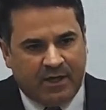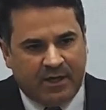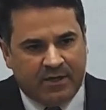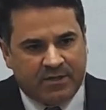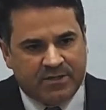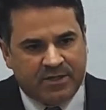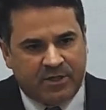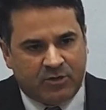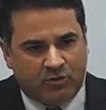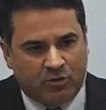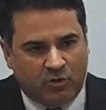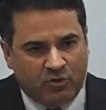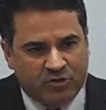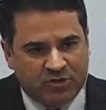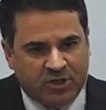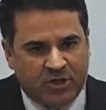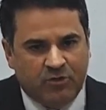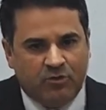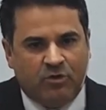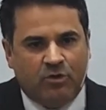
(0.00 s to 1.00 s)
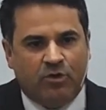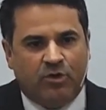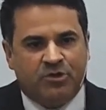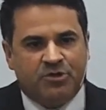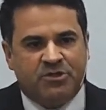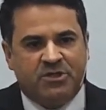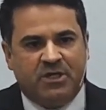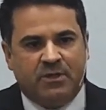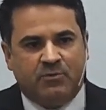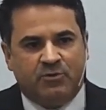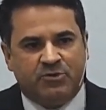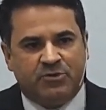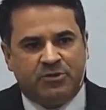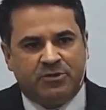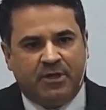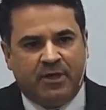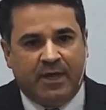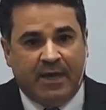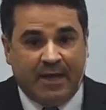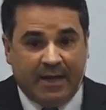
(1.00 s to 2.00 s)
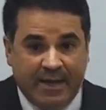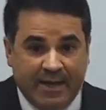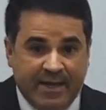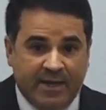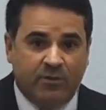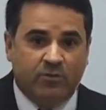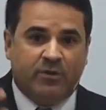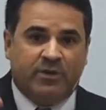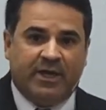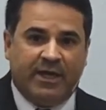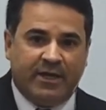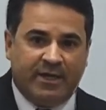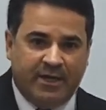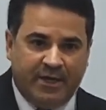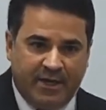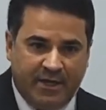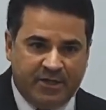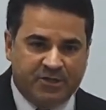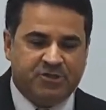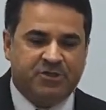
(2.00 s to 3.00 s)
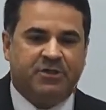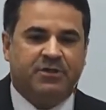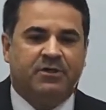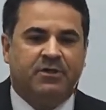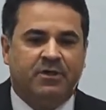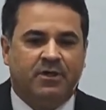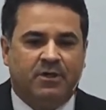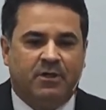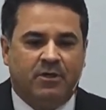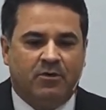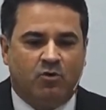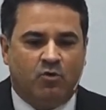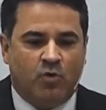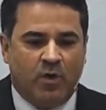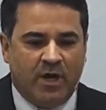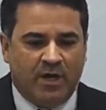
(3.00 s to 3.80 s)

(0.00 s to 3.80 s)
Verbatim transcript: the feet up, and she was baptized, she accepted the Lord.